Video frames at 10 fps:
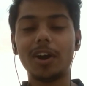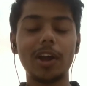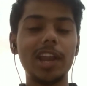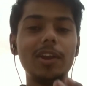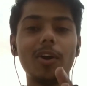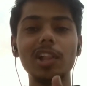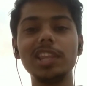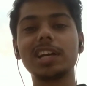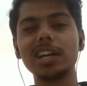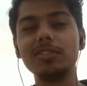and all
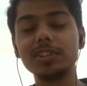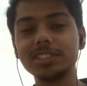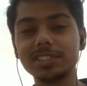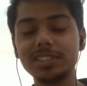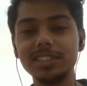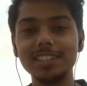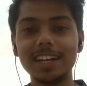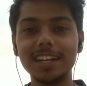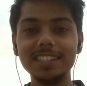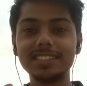the conversion
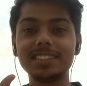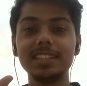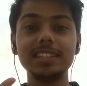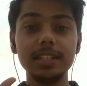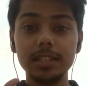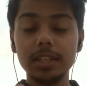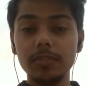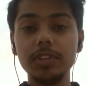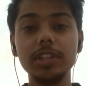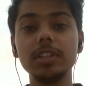is done
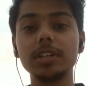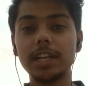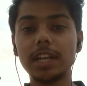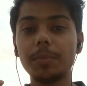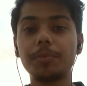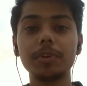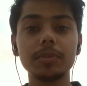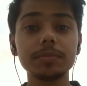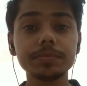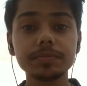within
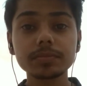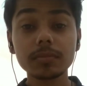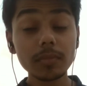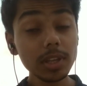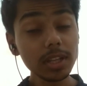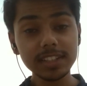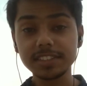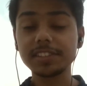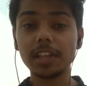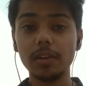adapter
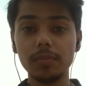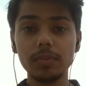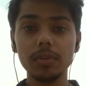itself,